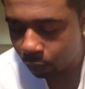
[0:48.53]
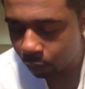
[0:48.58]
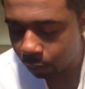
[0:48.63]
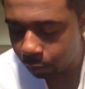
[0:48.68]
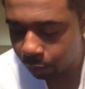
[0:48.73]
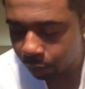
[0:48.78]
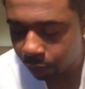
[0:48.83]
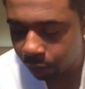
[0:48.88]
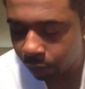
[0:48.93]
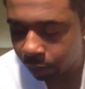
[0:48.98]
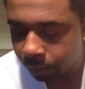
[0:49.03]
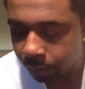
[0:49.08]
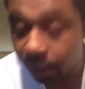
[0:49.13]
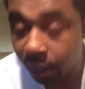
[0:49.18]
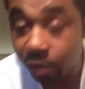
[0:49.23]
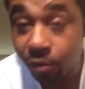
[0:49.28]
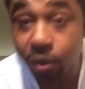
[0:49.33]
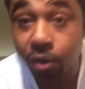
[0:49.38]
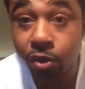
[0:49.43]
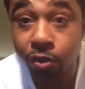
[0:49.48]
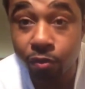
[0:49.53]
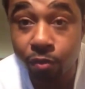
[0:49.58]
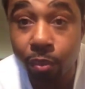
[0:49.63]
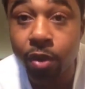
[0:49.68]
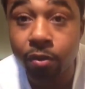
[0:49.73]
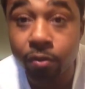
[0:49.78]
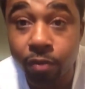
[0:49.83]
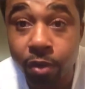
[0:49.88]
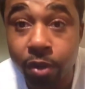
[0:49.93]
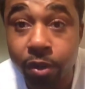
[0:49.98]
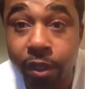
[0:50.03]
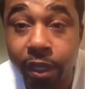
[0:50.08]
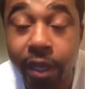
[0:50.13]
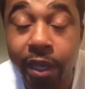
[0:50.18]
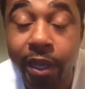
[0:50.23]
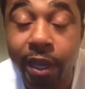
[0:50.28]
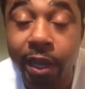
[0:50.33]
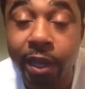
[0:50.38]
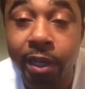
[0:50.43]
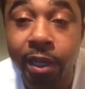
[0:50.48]
But um, yeah, real, real, real
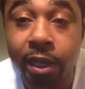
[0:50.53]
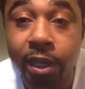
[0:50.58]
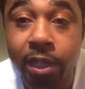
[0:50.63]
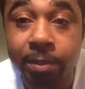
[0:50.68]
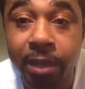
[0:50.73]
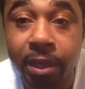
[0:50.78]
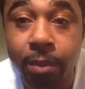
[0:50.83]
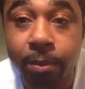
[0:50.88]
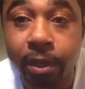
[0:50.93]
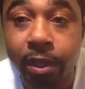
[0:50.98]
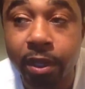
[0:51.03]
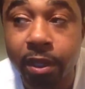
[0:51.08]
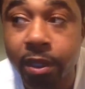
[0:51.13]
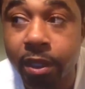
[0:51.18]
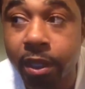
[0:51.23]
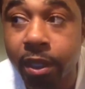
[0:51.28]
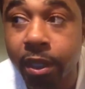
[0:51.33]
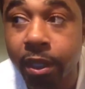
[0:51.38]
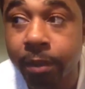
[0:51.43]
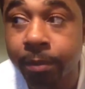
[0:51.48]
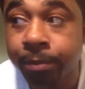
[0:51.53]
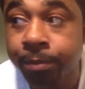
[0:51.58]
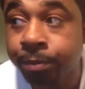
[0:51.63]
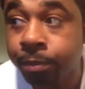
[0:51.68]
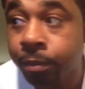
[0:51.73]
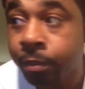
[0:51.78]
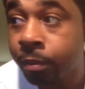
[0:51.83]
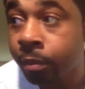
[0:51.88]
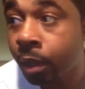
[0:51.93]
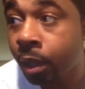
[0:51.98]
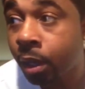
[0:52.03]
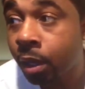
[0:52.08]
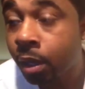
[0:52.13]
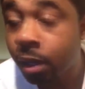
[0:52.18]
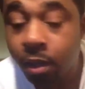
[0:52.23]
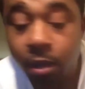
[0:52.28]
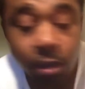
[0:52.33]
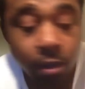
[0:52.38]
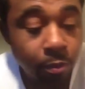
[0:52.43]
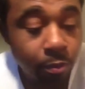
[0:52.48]
day kind of niggas, by the way, you did.
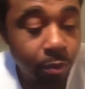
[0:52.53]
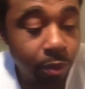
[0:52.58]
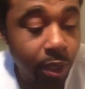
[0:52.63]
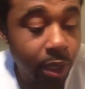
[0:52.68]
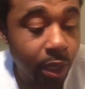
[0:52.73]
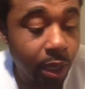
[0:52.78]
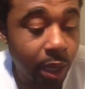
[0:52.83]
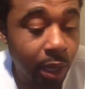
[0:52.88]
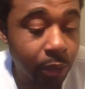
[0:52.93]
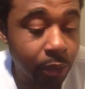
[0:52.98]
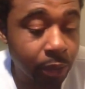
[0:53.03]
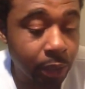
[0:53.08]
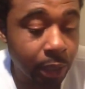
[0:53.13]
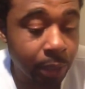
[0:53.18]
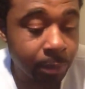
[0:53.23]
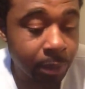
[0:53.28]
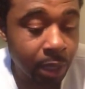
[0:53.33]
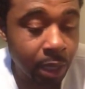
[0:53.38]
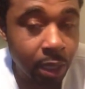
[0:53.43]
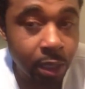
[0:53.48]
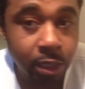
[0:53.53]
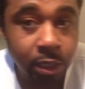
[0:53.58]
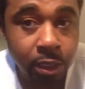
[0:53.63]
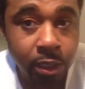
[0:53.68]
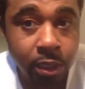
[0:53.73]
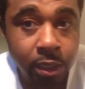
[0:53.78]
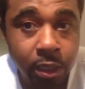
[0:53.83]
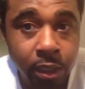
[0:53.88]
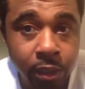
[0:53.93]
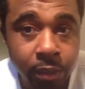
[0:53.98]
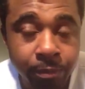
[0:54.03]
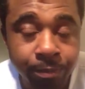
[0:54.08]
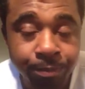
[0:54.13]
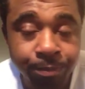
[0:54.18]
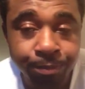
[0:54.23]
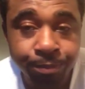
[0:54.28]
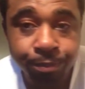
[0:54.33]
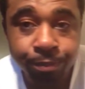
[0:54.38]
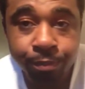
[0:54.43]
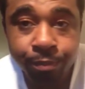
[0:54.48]
But yeah, I was, I'm kind of um
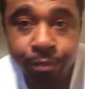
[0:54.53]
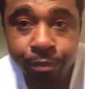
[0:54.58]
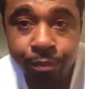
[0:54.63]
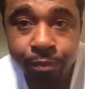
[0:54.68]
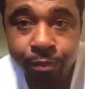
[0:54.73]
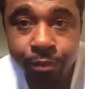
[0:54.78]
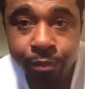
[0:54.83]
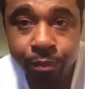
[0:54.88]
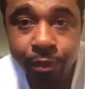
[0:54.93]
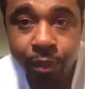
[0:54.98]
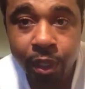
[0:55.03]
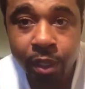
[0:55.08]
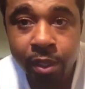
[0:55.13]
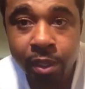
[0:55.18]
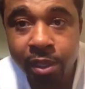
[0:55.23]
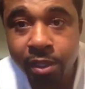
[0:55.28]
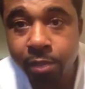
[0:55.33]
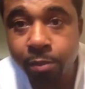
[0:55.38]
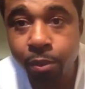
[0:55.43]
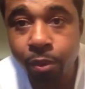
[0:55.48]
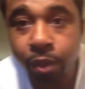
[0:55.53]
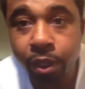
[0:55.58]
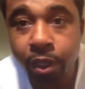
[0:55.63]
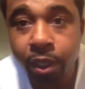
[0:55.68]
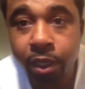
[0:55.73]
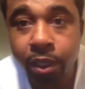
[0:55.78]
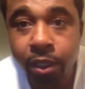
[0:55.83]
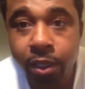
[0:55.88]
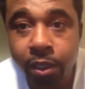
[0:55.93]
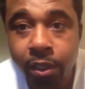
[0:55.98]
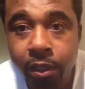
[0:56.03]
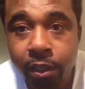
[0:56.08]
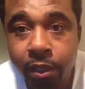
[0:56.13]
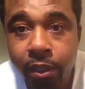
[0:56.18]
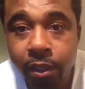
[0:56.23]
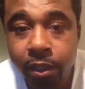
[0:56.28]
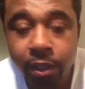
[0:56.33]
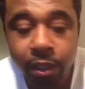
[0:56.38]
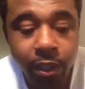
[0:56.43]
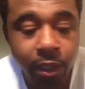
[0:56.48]
disappointed
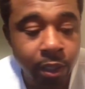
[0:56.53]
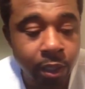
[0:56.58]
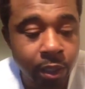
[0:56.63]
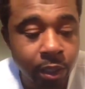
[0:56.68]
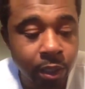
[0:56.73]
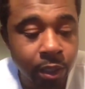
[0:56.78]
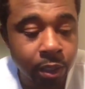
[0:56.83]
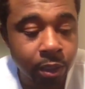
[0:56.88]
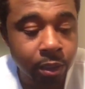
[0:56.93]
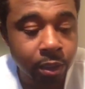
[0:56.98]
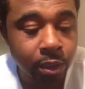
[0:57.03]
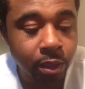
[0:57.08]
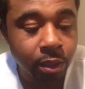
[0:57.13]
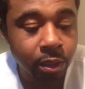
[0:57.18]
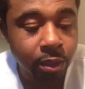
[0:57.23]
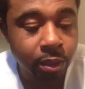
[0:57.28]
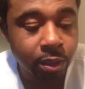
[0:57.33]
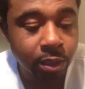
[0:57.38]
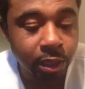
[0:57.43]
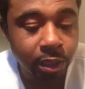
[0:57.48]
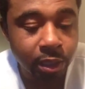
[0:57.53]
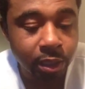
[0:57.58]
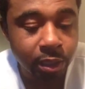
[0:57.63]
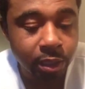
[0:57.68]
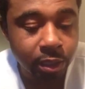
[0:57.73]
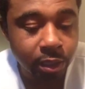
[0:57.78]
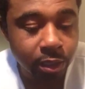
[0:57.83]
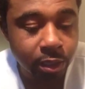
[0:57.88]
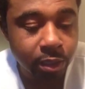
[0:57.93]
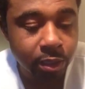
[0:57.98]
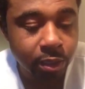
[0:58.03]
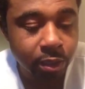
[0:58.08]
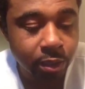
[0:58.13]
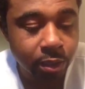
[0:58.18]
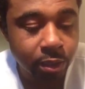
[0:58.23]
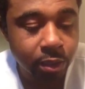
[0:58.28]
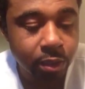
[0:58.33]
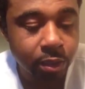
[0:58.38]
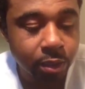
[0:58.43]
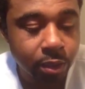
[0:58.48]
in uh, Stitches
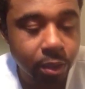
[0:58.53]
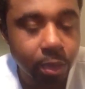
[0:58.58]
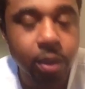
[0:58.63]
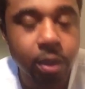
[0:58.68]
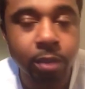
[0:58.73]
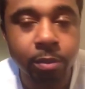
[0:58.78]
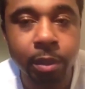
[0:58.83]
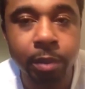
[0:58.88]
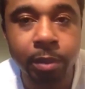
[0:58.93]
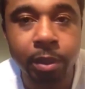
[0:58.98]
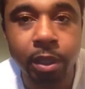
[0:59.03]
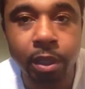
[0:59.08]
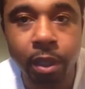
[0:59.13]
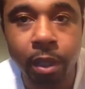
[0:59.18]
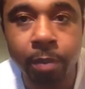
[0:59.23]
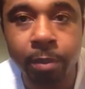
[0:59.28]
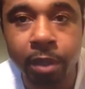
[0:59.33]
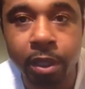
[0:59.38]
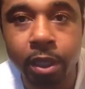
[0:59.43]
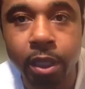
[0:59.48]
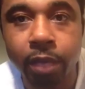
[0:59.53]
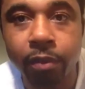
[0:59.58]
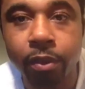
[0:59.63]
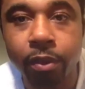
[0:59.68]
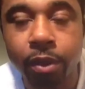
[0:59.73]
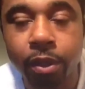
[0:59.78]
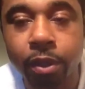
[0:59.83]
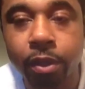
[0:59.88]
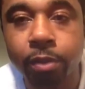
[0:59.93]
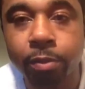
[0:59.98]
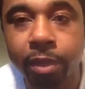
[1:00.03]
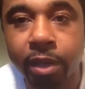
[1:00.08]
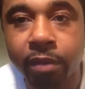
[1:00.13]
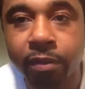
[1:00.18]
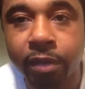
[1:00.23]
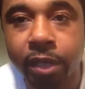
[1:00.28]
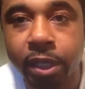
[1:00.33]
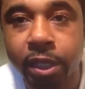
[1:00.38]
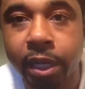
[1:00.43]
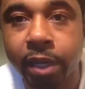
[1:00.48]
I'm, I'm, gonna I'm gonna give you a little
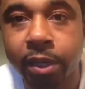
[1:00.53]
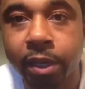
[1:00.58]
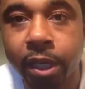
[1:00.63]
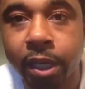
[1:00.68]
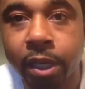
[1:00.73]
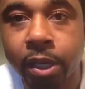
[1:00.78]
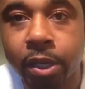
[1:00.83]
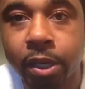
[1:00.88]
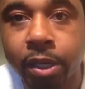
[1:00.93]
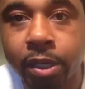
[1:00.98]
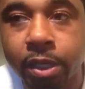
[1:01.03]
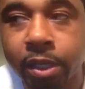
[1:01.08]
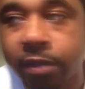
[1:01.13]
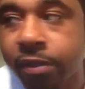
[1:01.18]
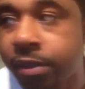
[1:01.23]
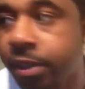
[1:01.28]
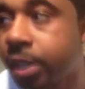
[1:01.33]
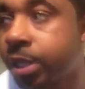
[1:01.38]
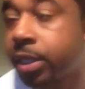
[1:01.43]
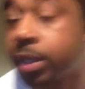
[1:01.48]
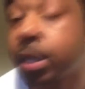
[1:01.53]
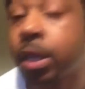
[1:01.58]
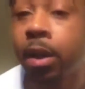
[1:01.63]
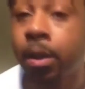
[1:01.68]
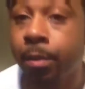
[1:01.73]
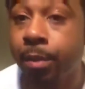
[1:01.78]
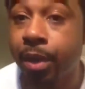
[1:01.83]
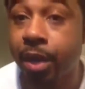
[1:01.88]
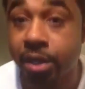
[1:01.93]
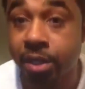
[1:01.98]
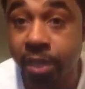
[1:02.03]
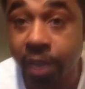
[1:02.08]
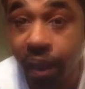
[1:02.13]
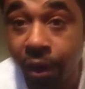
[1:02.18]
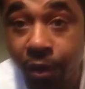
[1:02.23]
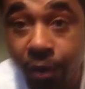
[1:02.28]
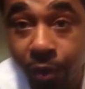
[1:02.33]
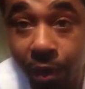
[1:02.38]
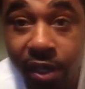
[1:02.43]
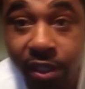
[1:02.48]
benefit of doubt and call yourself Stitches because
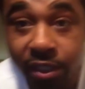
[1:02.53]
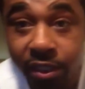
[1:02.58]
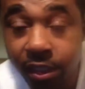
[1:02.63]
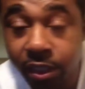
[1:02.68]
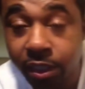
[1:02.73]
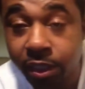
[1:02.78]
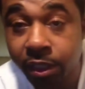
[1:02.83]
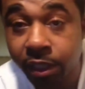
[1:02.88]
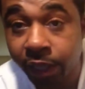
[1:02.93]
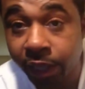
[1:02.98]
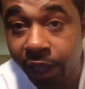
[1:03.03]
now you actually